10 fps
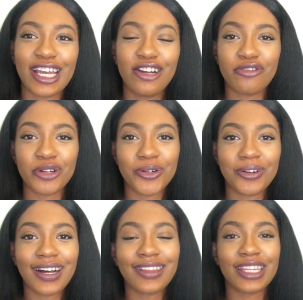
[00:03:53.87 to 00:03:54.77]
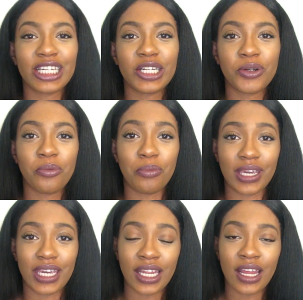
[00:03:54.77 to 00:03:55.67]
it grew a little
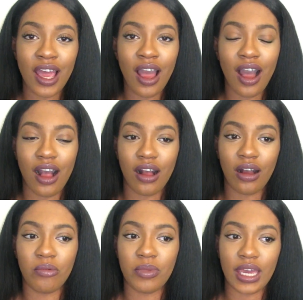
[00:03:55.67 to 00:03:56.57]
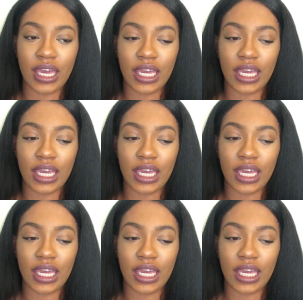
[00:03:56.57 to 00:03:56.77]
bit um,